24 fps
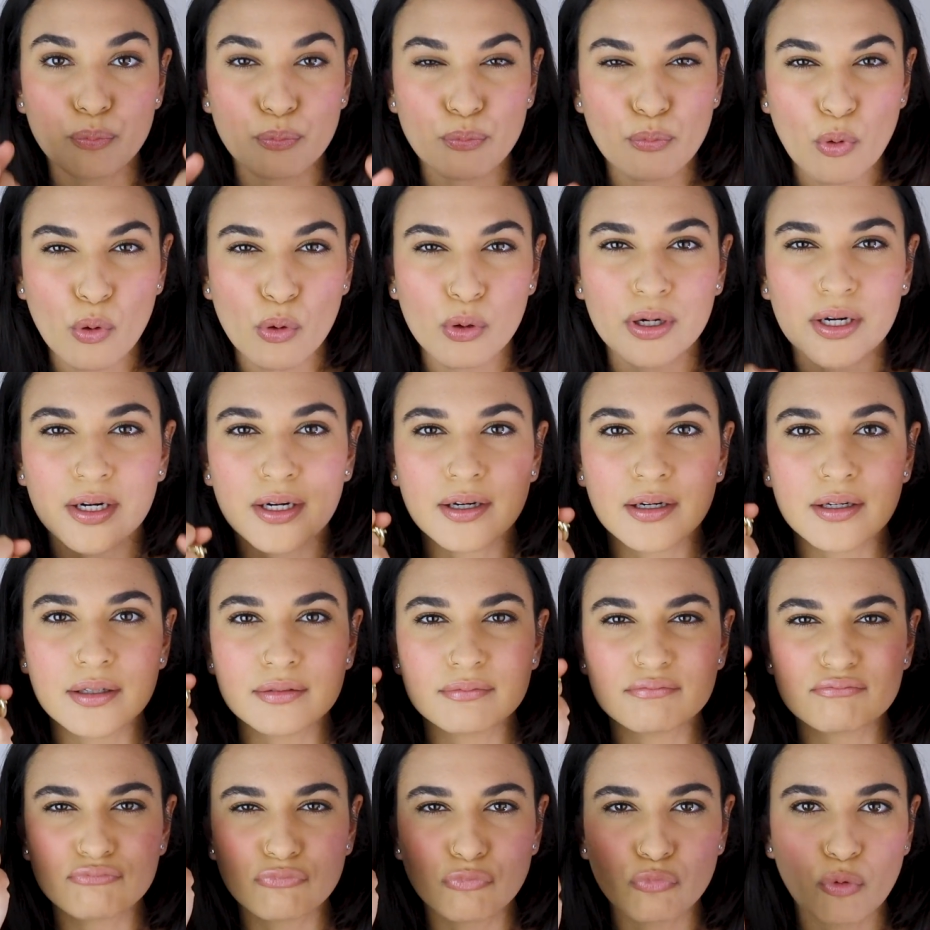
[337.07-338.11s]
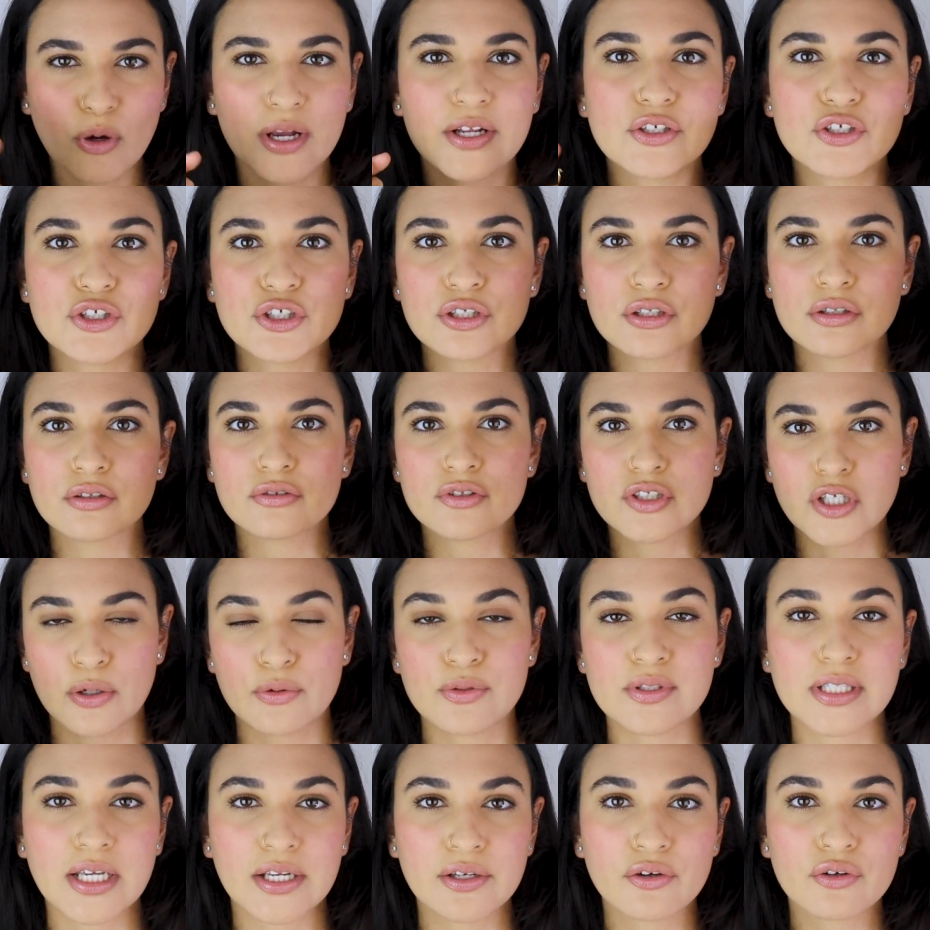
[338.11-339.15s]
more rich
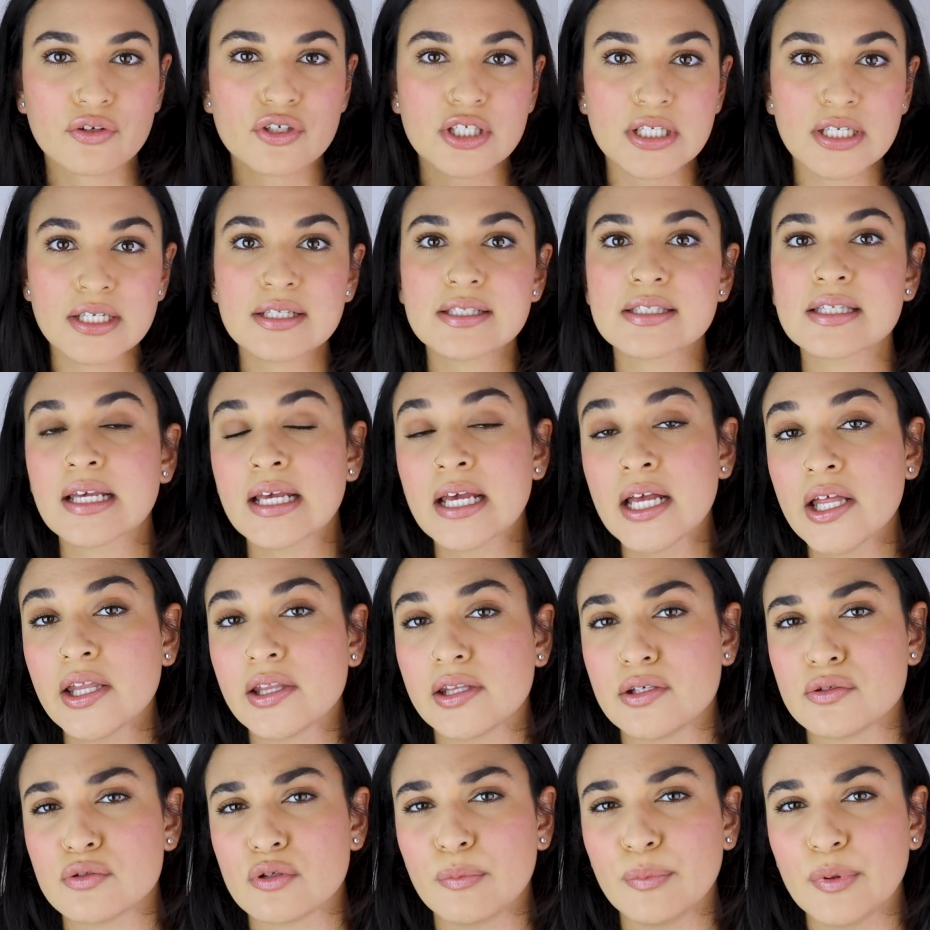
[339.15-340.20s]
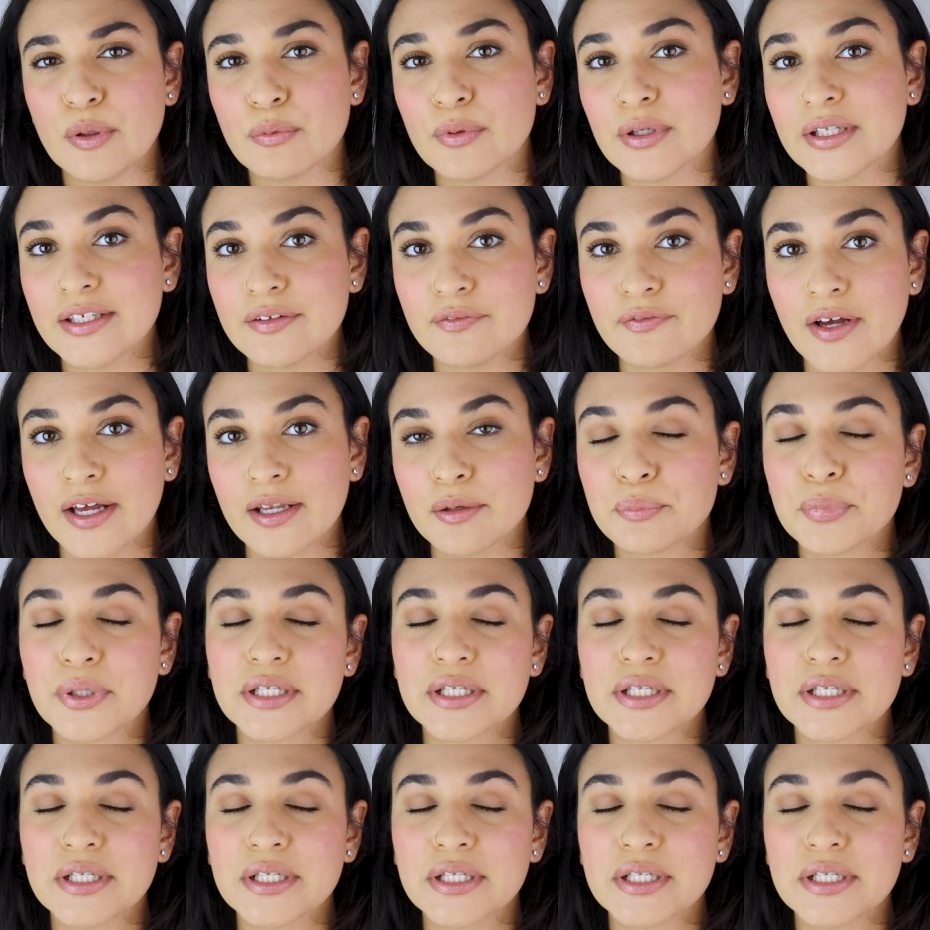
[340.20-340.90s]
tones on your cheeks, these will be really fun.